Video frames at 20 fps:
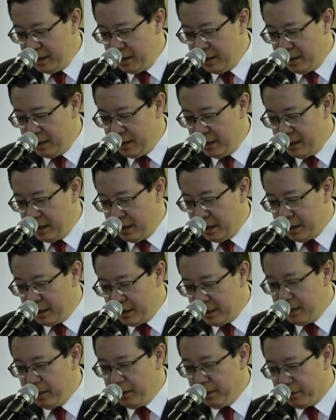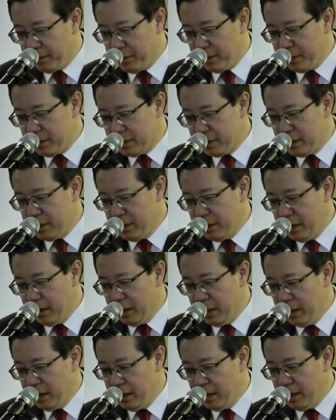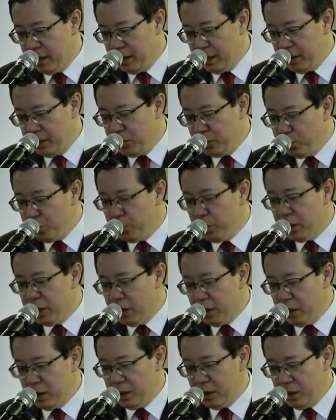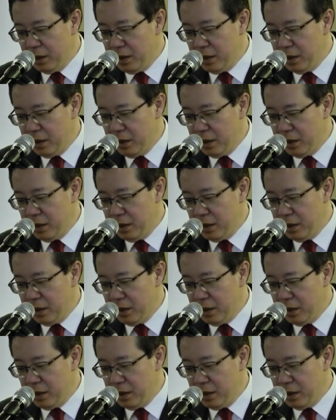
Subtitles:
until, of course, a newer,